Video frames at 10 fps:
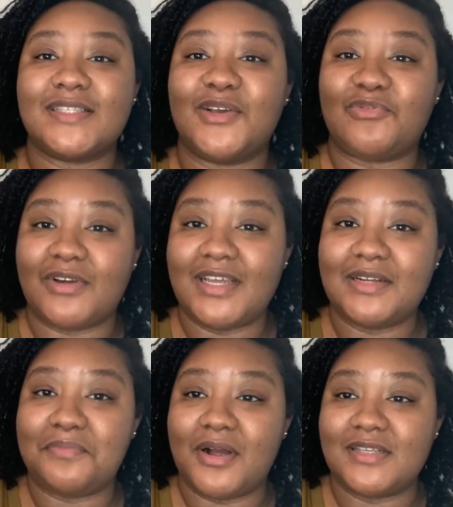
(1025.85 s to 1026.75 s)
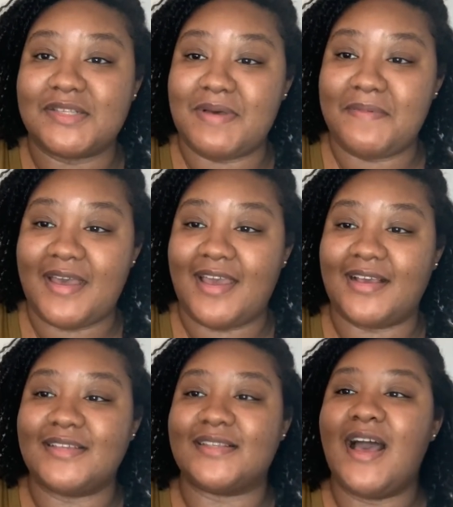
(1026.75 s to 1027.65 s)
and random parts of my bag
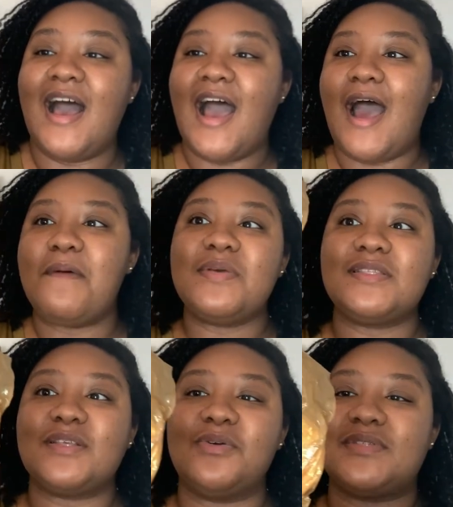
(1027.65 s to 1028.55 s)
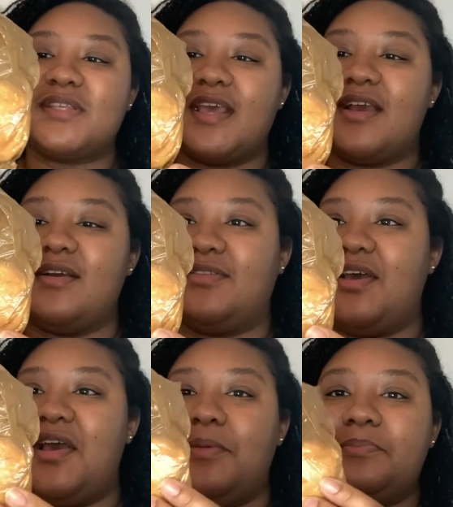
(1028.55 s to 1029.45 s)
because I be so scared
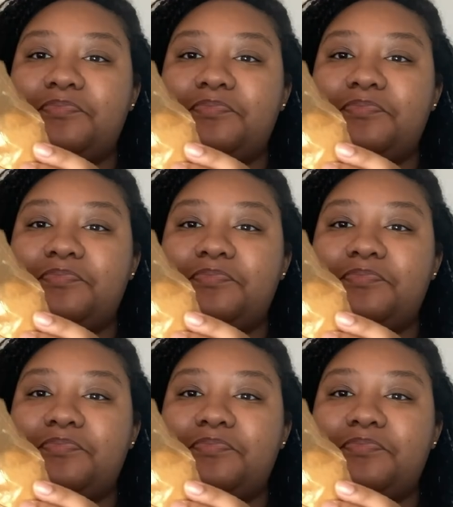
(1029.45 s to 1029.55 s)
that